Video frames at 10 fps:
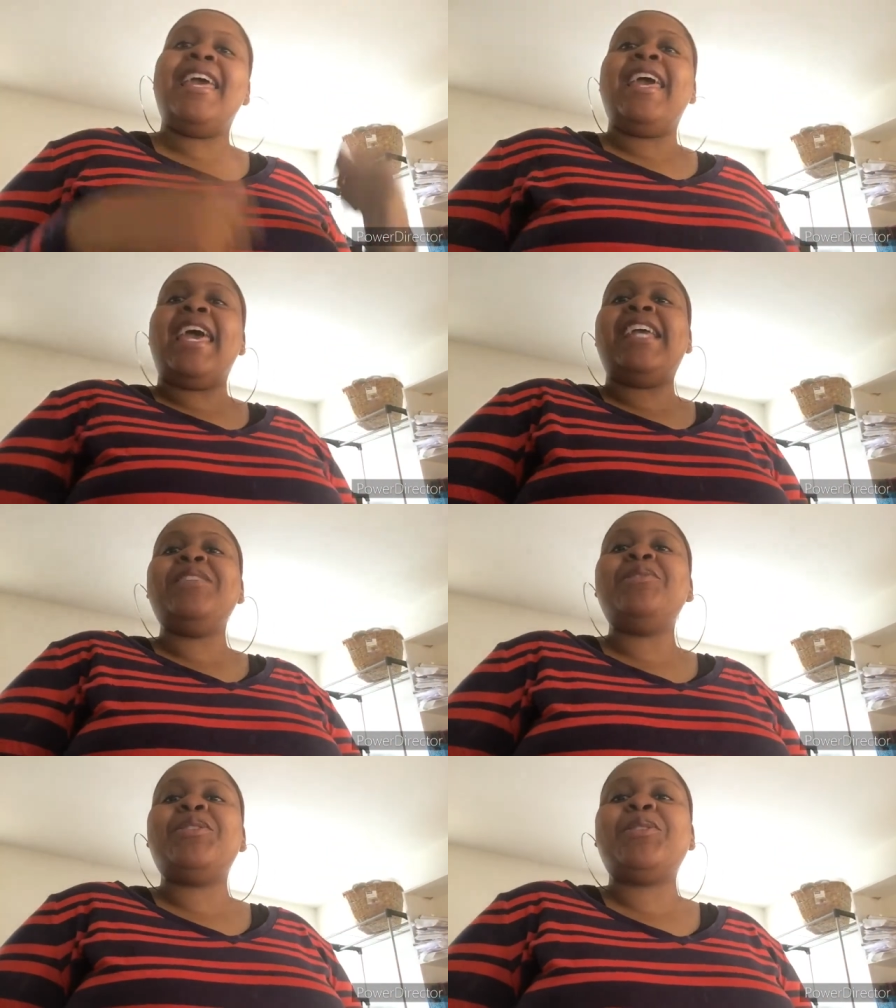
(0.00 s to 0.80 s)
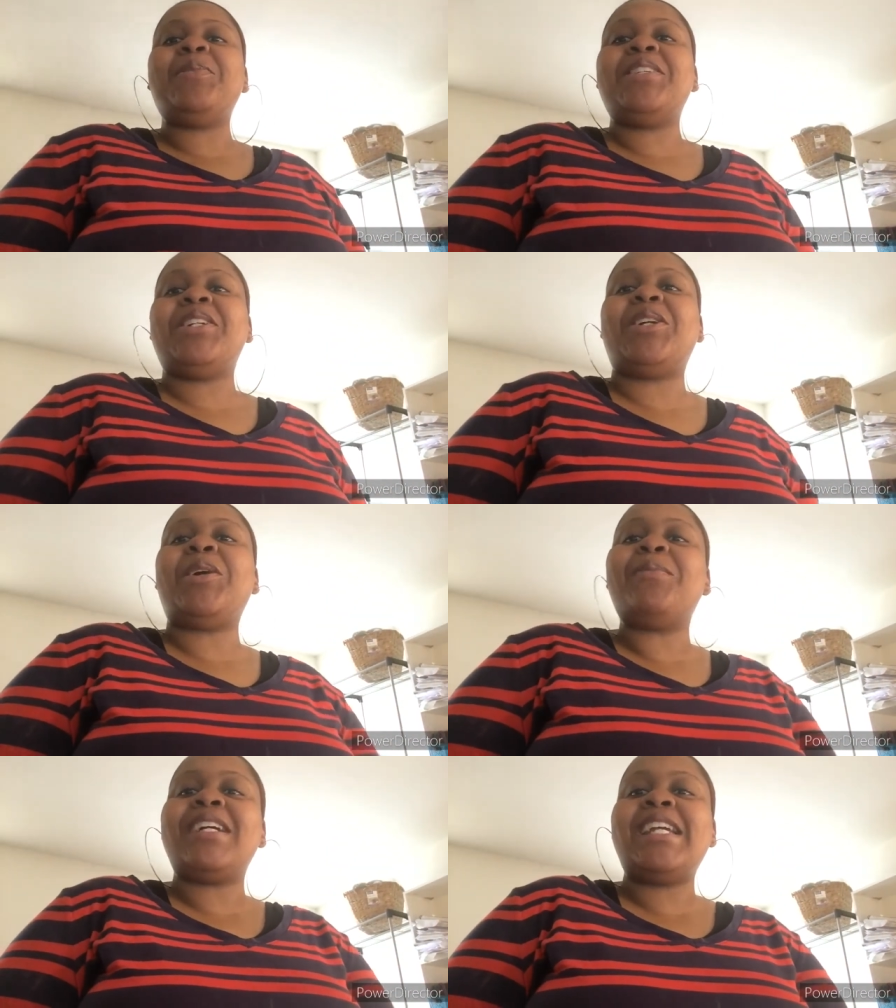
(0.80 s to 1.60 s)
hey youtube it's your
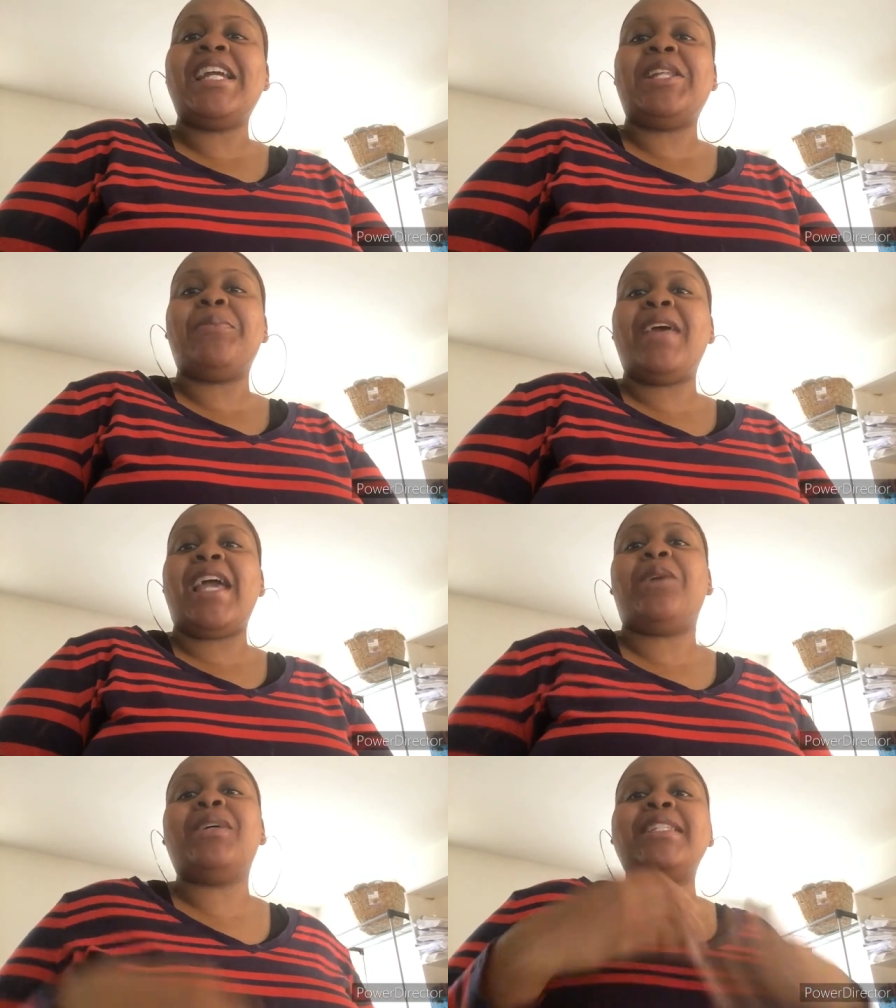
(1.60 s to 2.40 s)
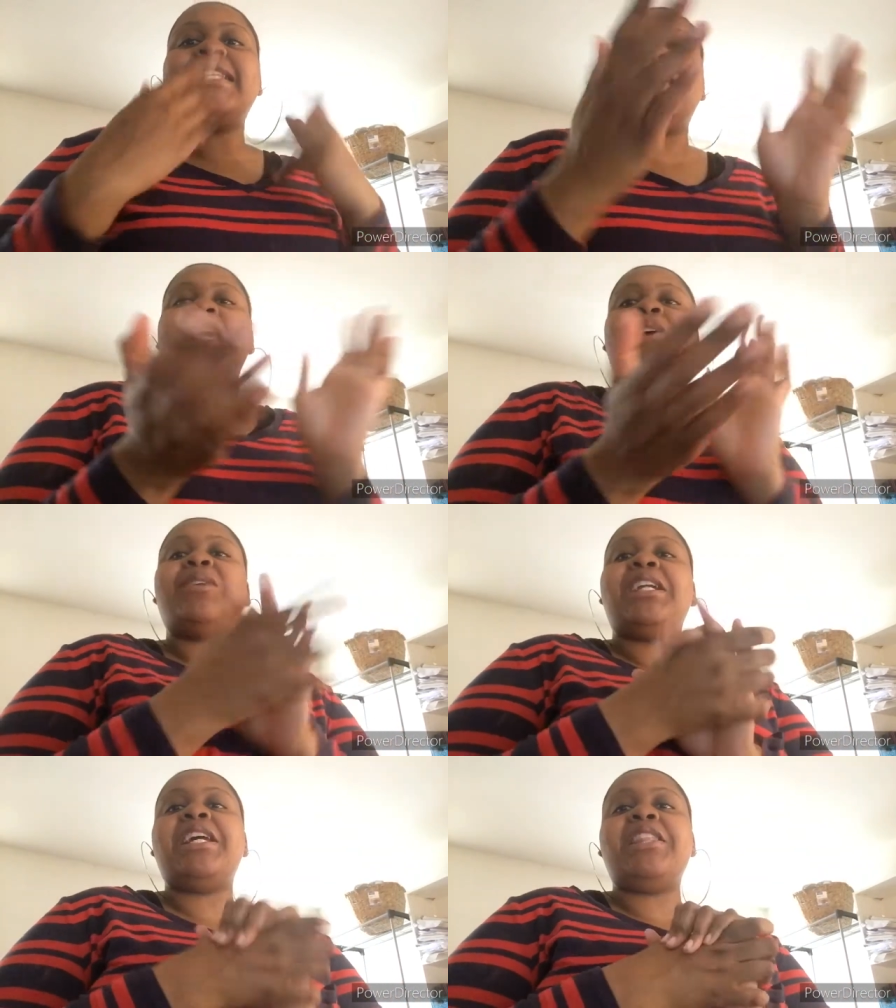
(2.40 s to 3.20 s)
girl Marquitta back once again
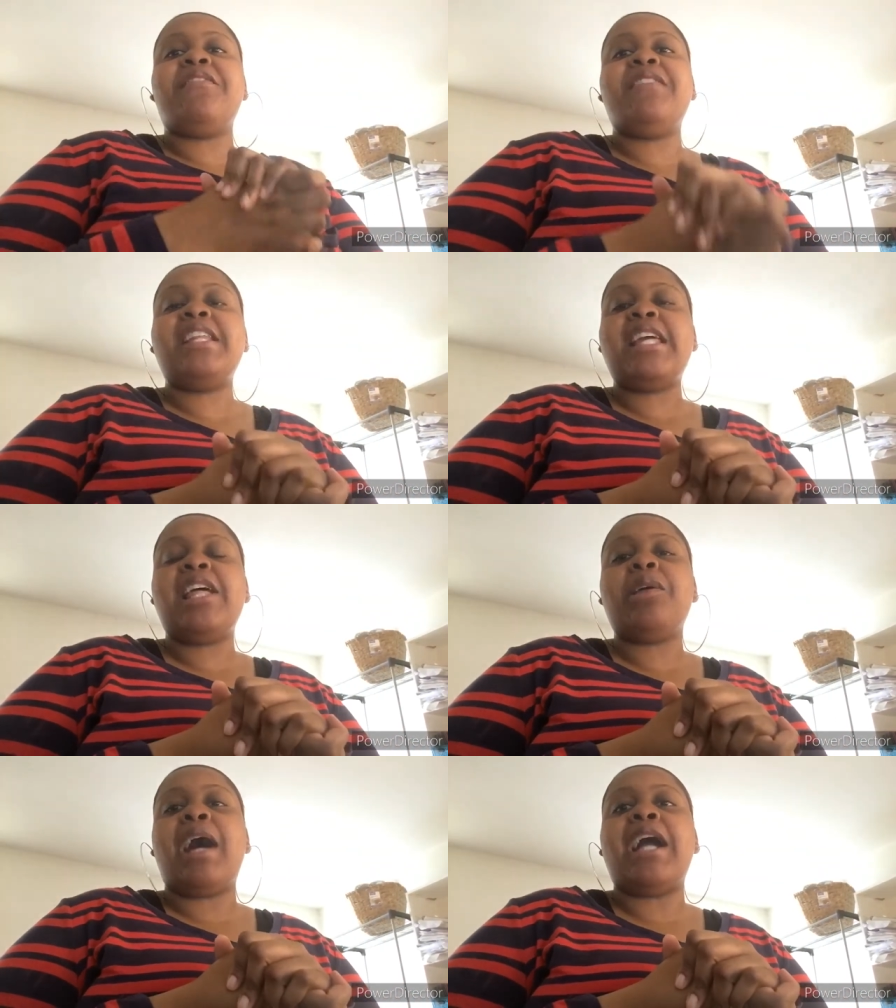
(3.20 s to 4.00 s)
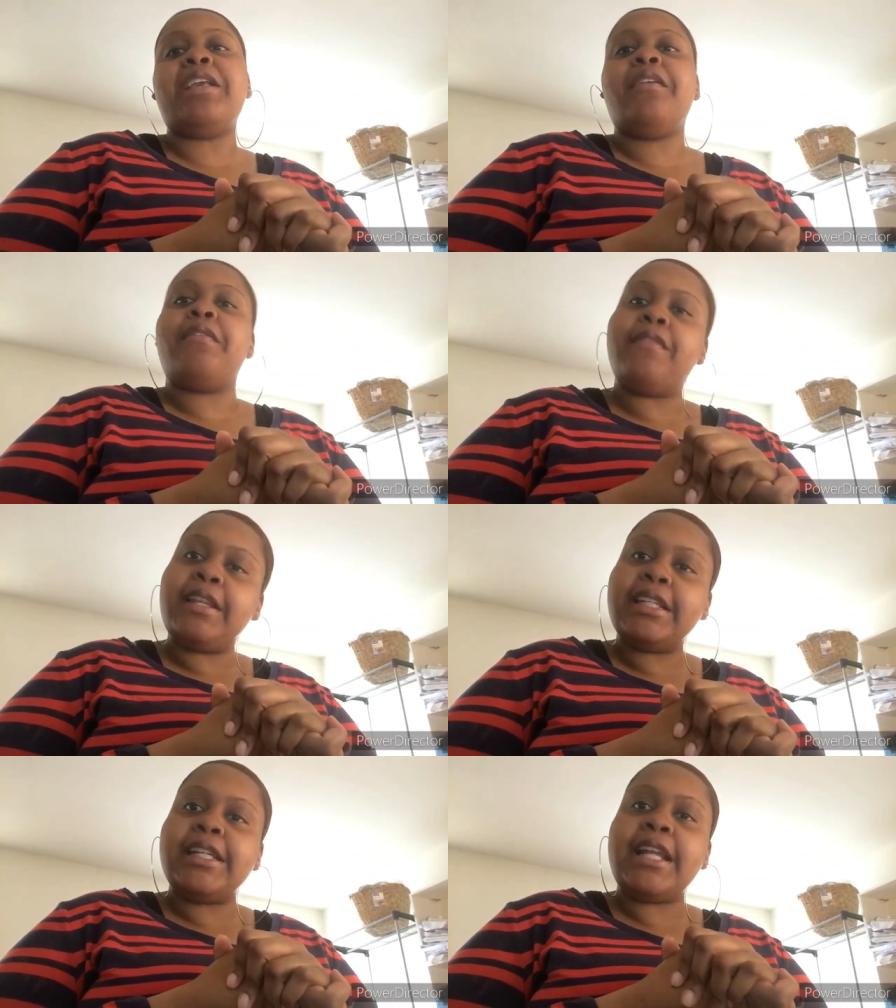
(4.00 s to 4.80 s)
with another video how you
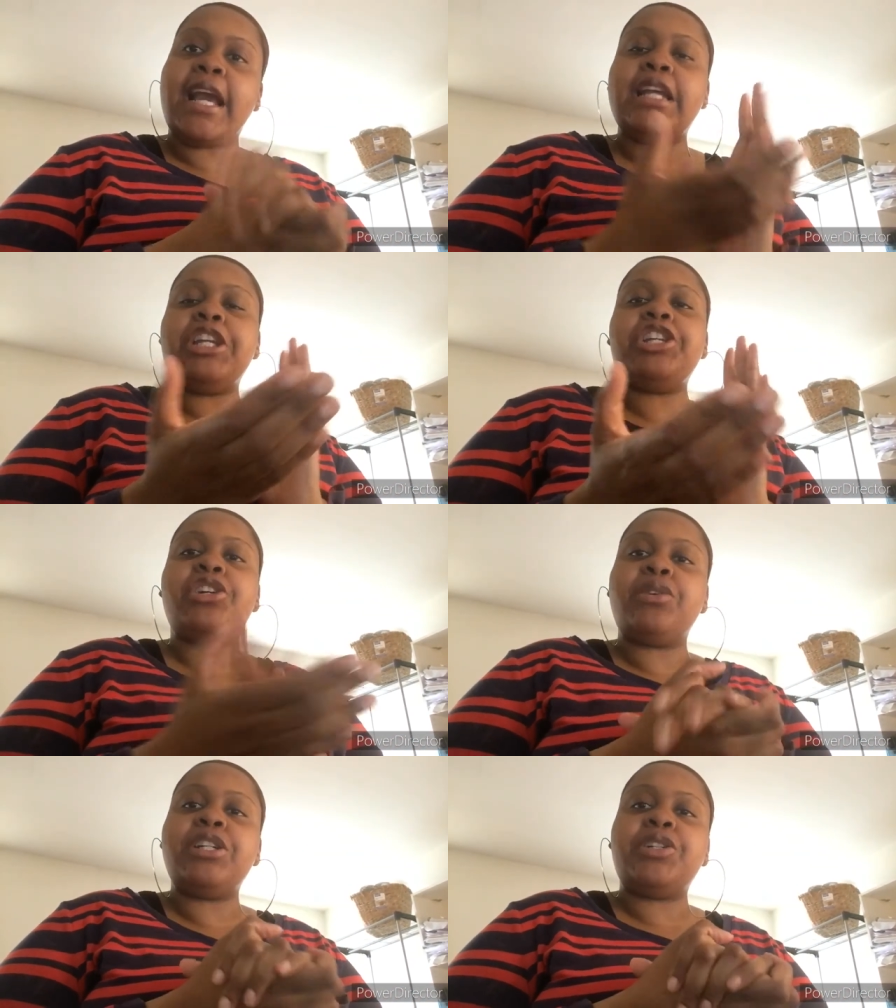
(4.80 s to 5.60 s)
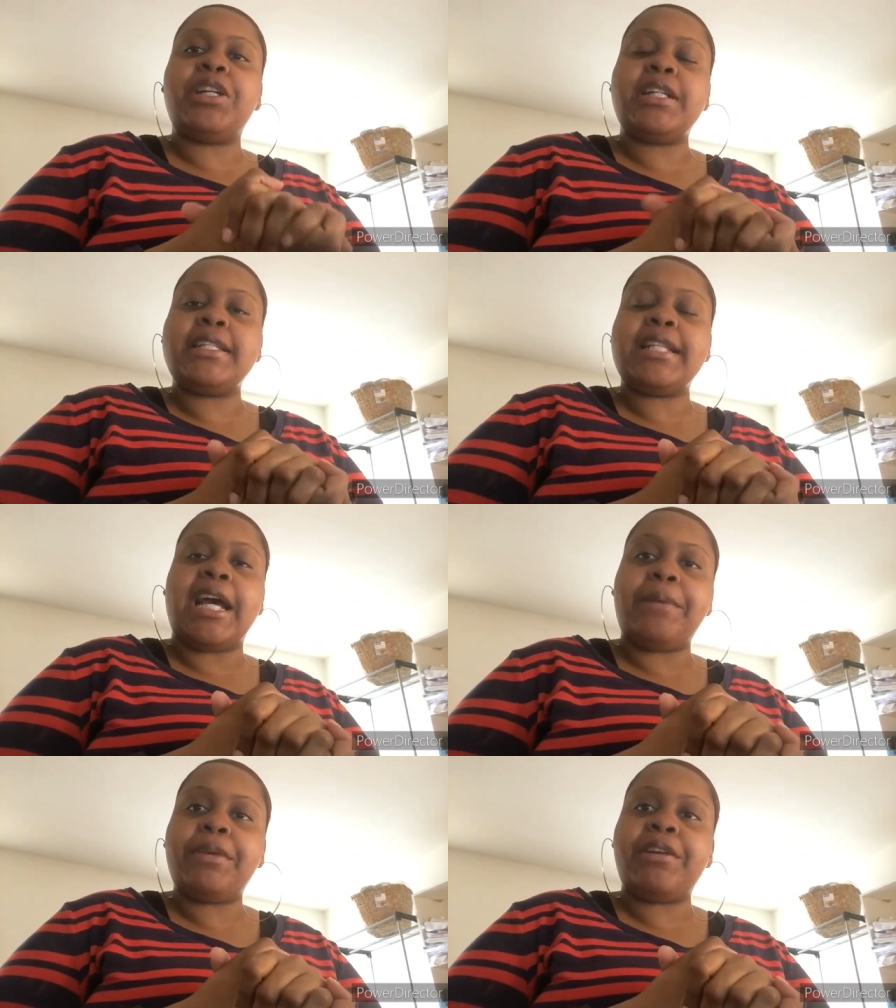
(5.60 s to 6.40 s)
feeling how you doing during this
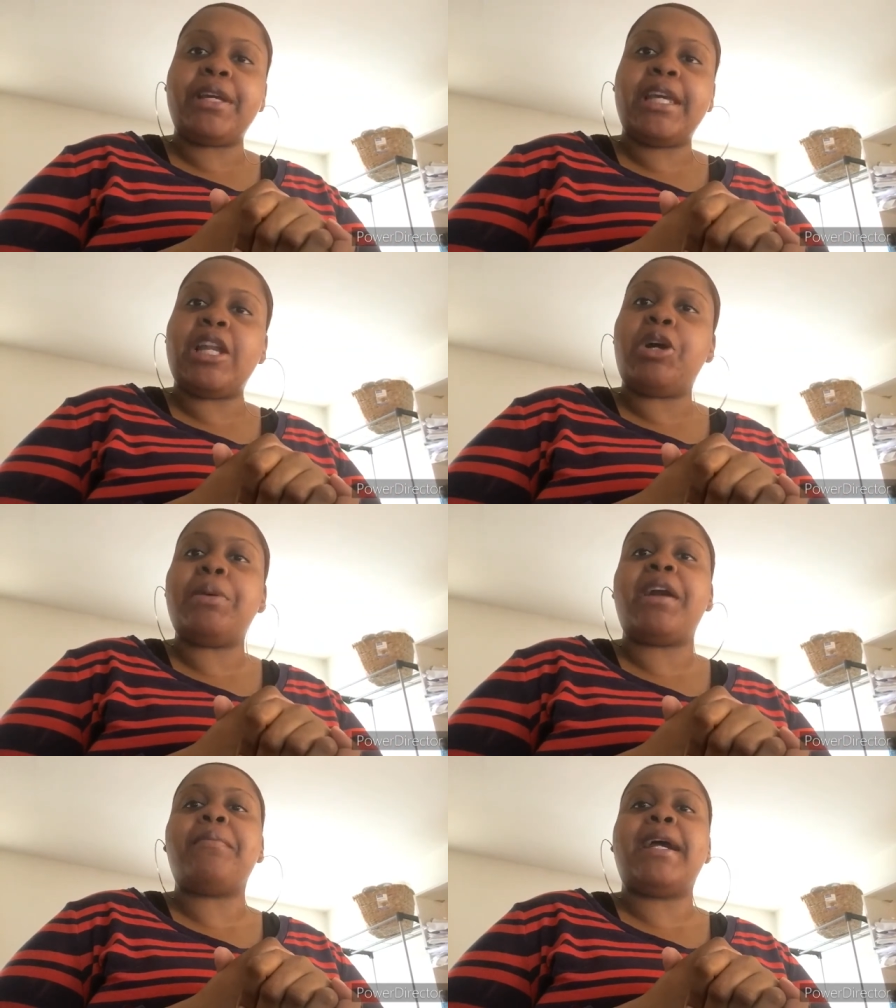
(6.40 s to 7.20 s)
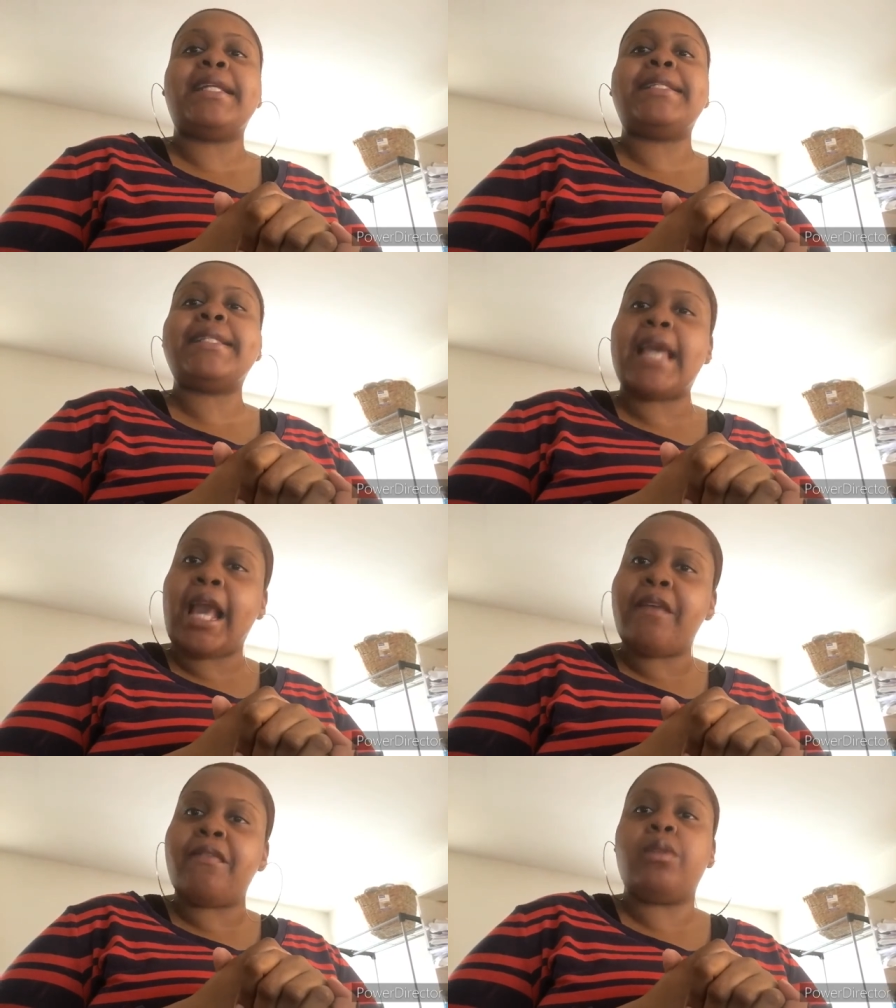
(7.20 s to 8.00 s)
time period i hope everybody's
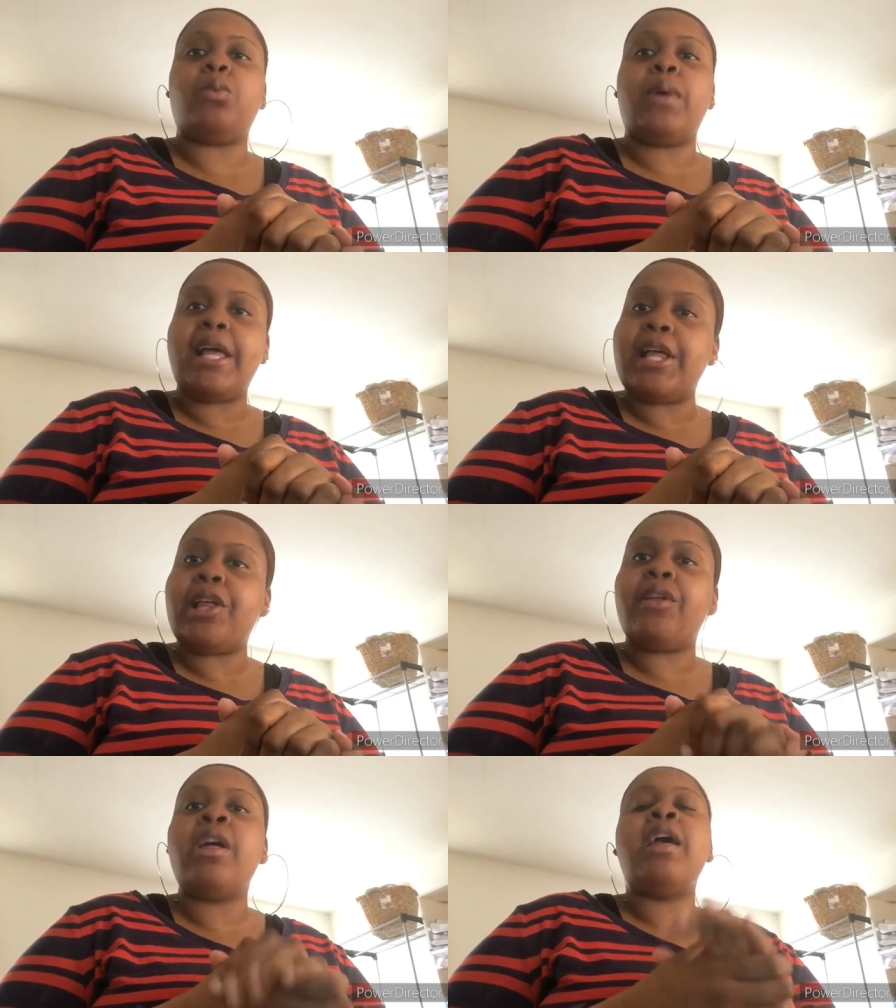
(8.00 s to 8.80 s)
safe and well